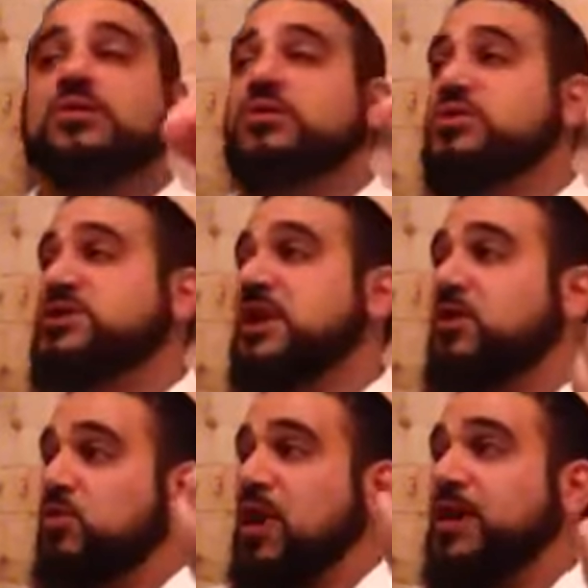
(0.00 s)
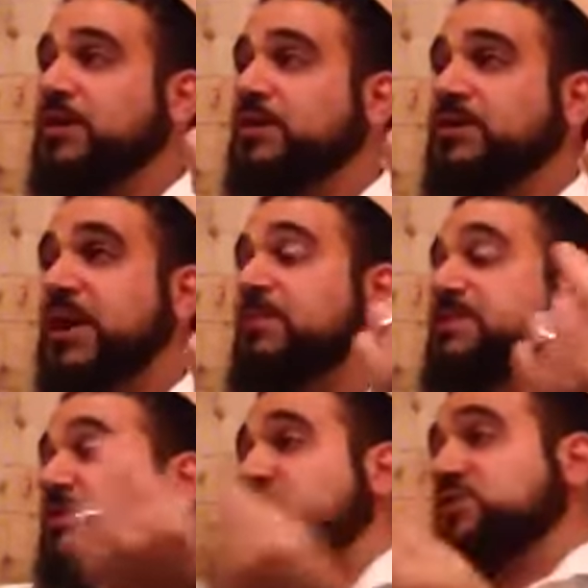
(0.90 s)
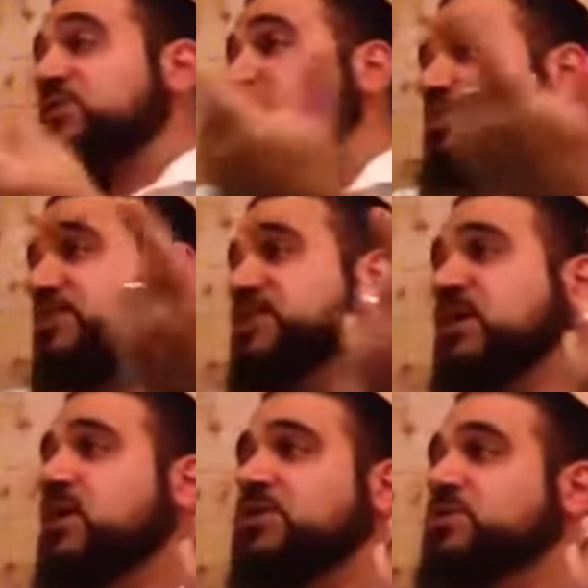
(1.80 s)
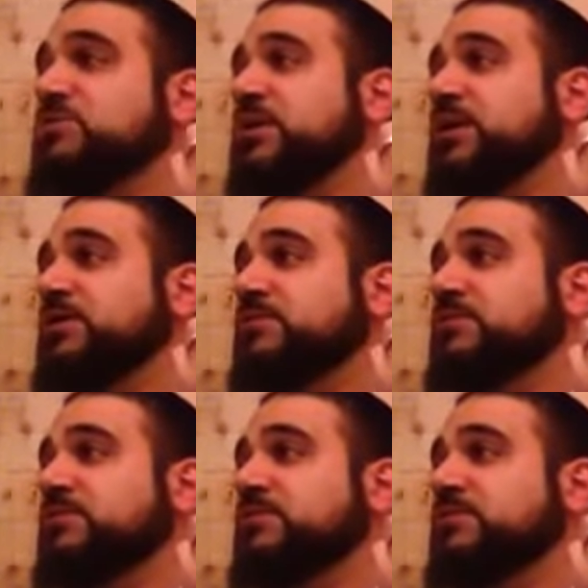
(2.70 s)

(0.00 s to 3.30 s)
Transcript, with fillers: to sell one, that means they're also forced to sell 100 million.